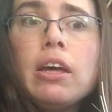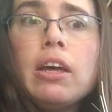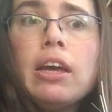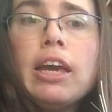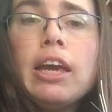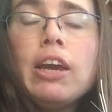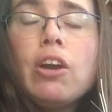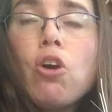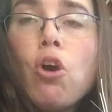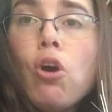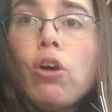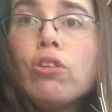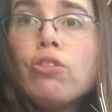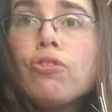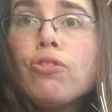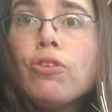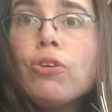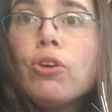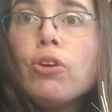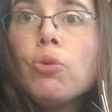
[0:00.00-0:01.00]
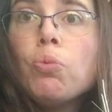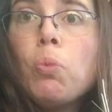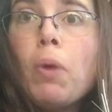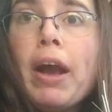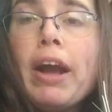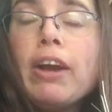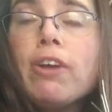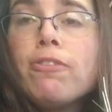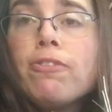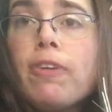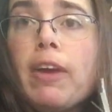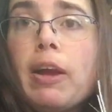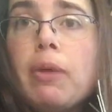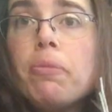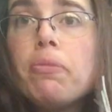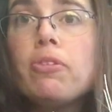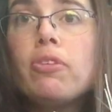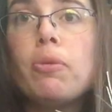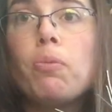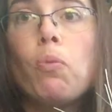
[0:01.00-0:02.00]
it calls for
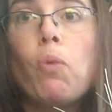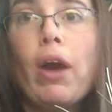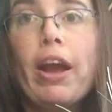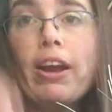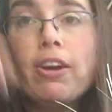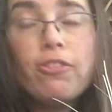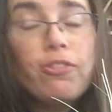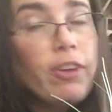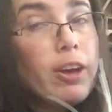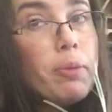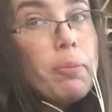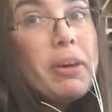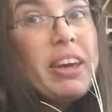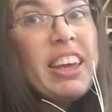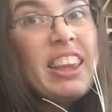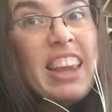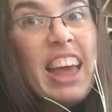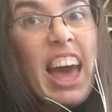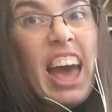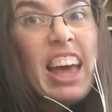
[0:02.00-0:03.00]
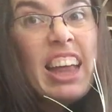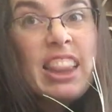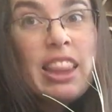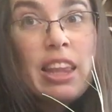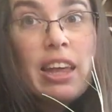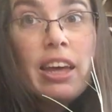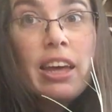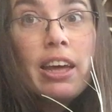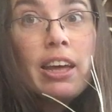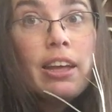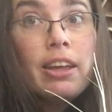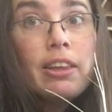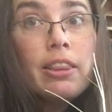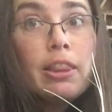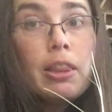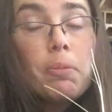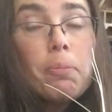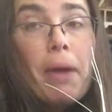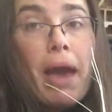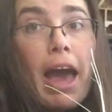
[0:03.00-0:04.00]
some wire framing in that in
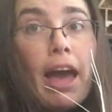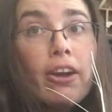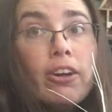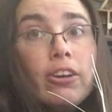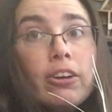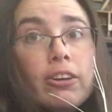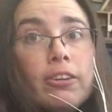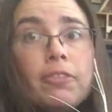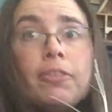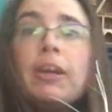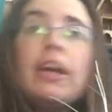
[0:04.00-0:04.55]
the pattern.